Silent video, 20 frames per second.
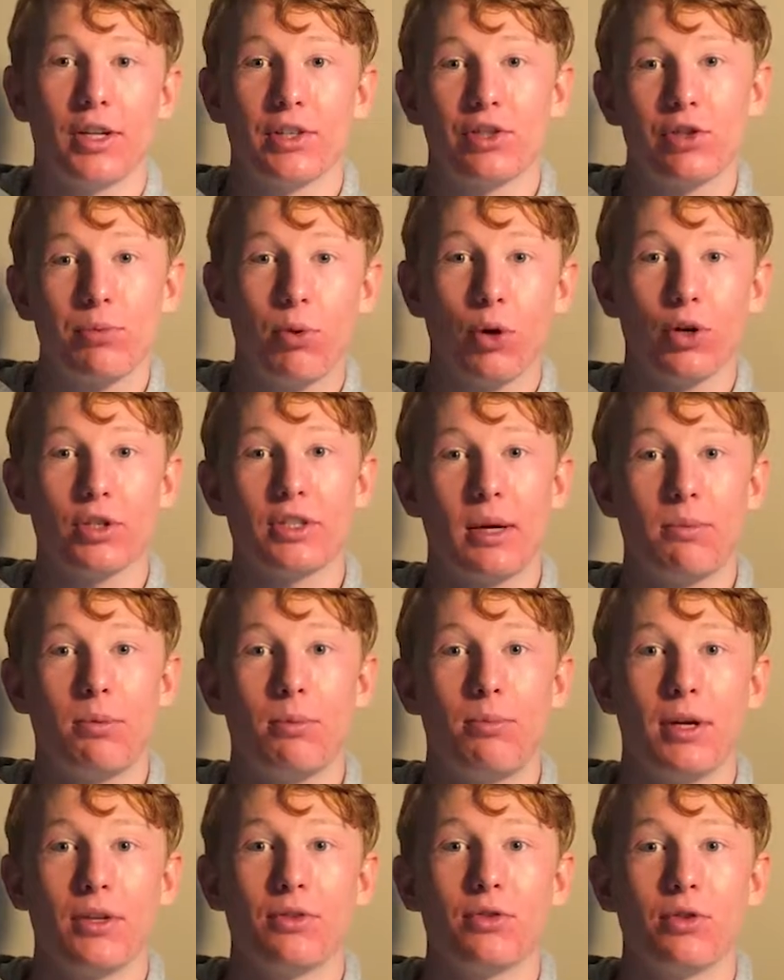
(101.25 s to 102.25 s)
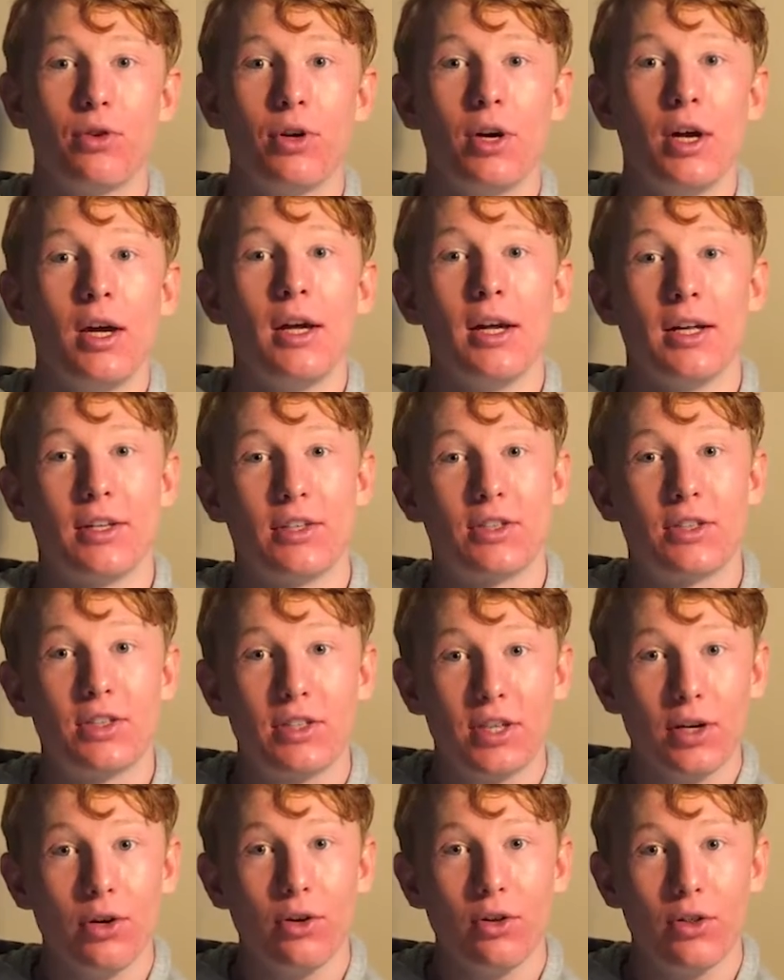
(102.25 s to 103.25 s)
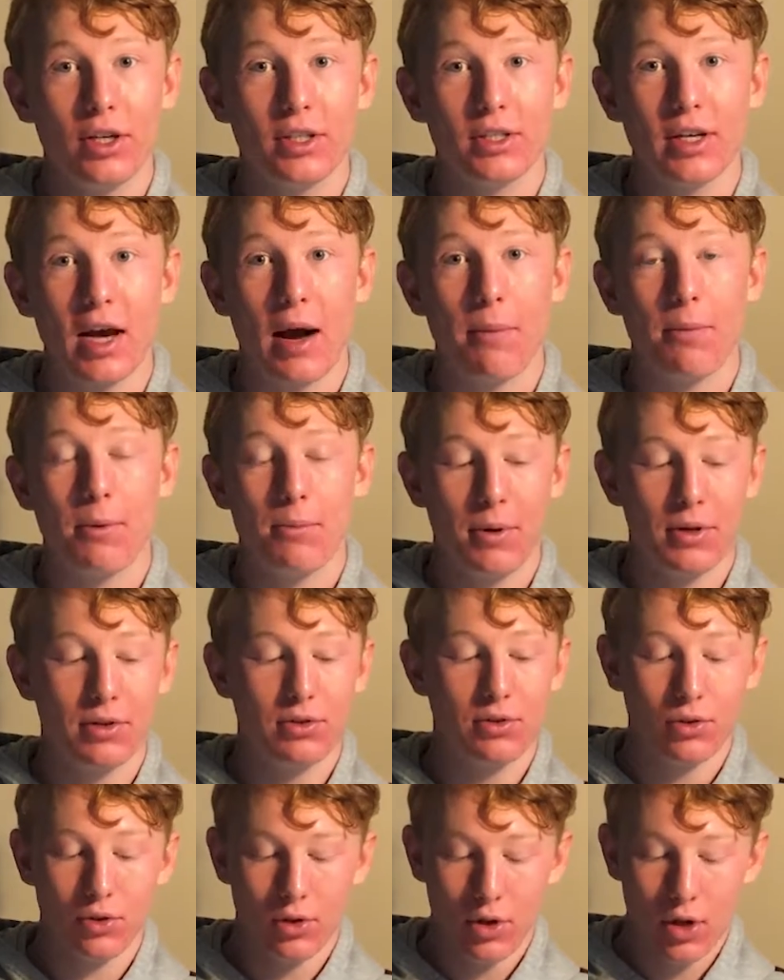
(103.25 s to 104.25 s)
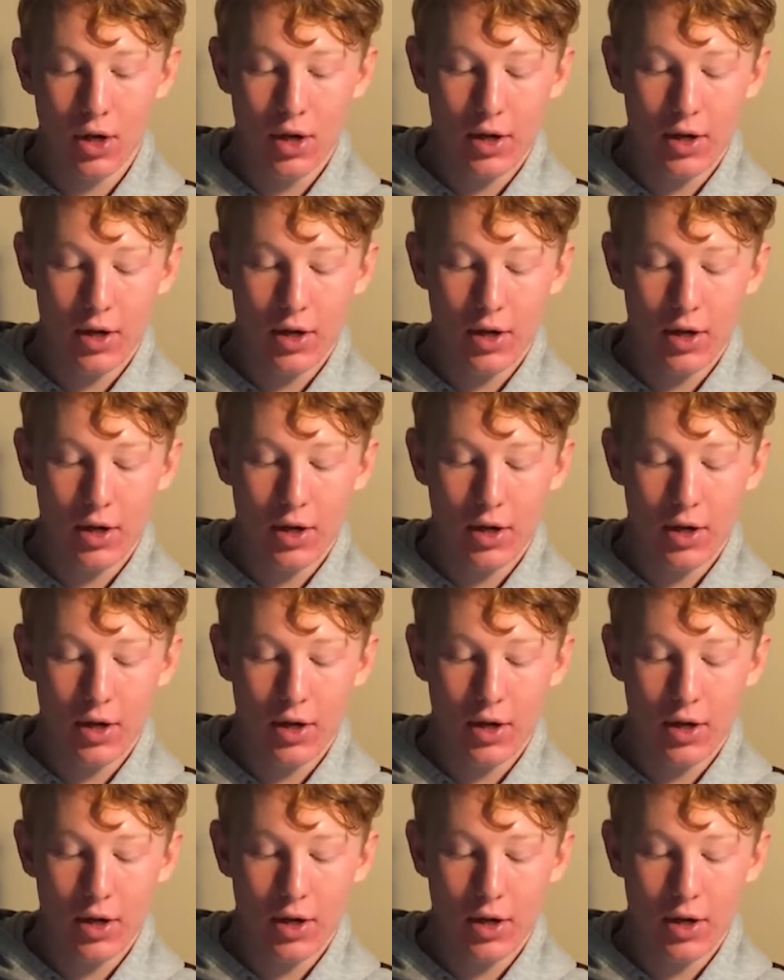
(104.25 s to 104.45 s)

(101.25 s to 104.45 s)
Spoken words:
that supports Apple Pencil. It's still this Apple Pencil